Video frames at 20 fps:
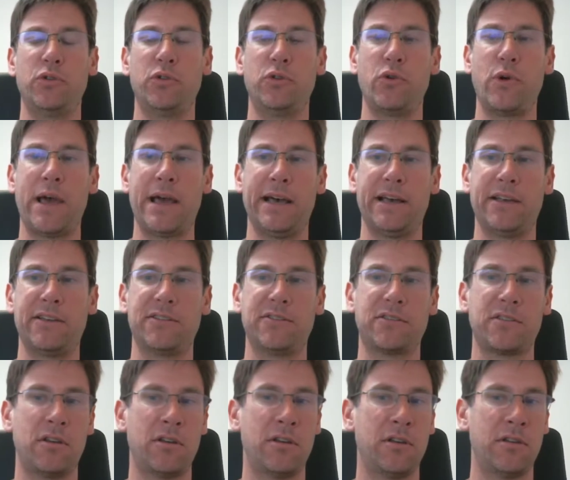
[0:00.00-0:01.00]
who
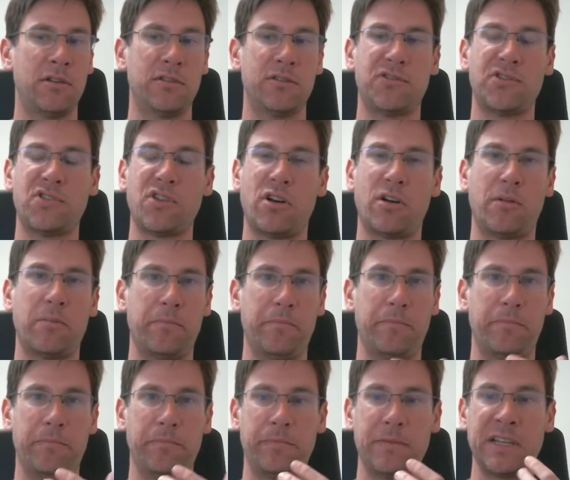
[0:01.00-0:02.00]
has
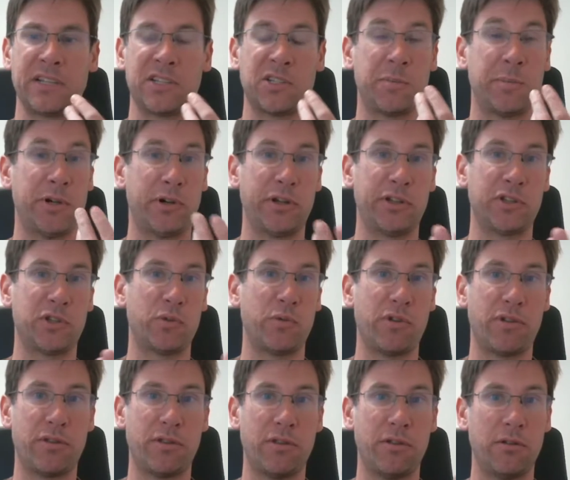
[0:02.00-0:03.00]
some experience
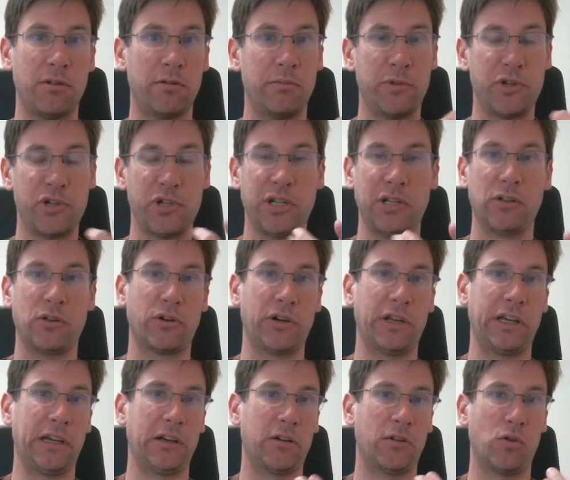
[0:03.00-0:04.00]
with machine
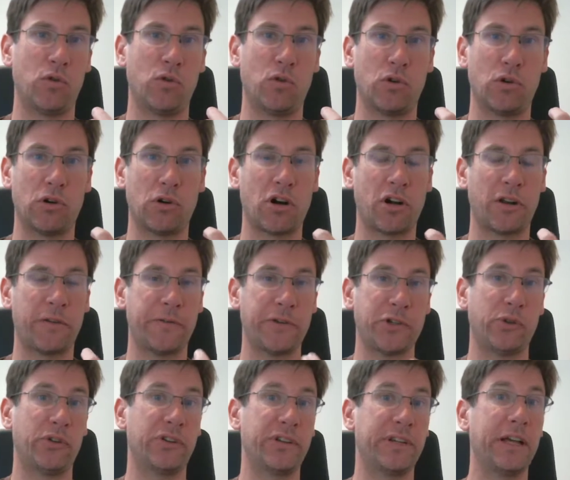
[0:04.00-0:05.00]
learning or
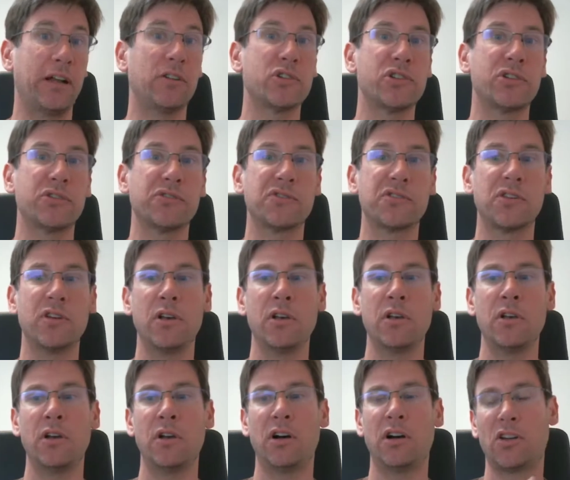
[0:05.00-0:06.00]
artificial intelligence.
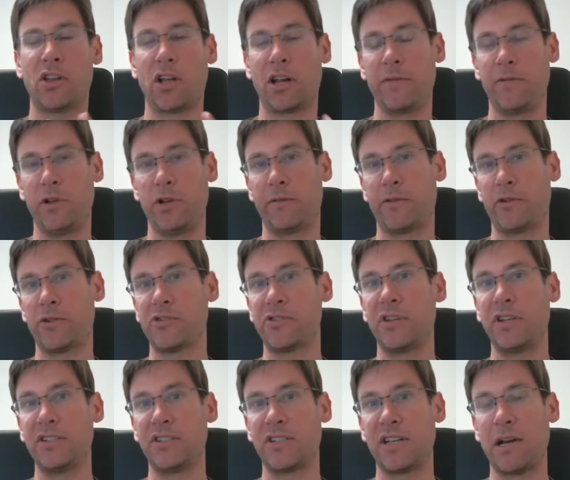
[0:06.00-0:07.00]
A lot of
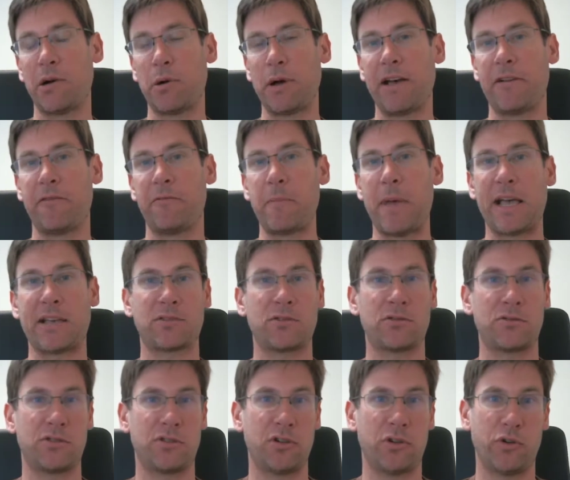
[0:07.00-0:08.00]
universities now have
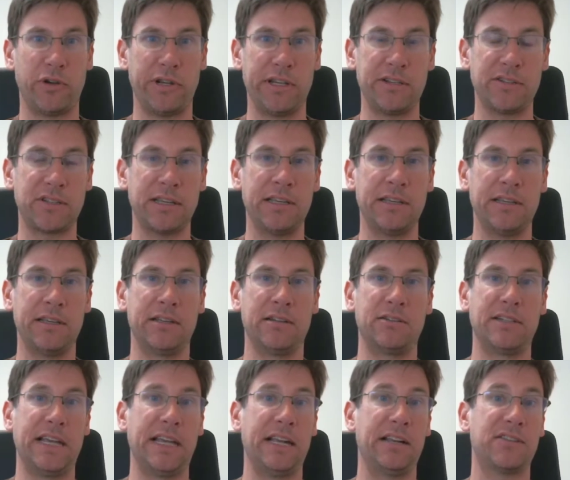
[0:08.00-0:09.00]
master's degrees
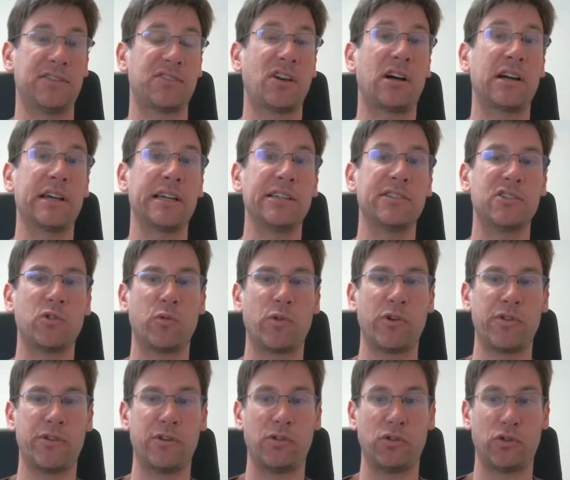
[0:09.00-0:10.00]
in data science
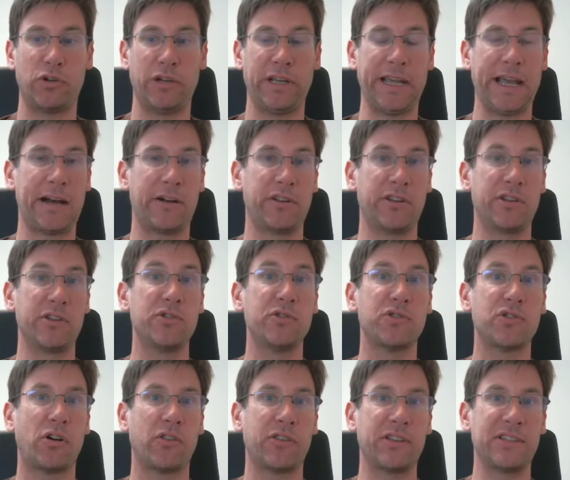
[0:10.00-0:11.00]
where they're learning how to
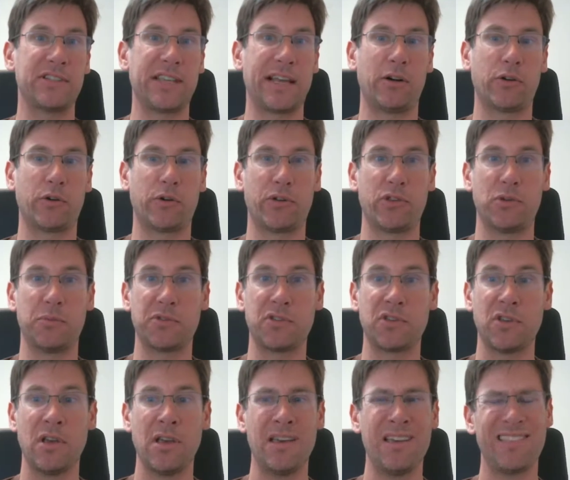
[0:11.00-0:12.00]
use all these algorithms.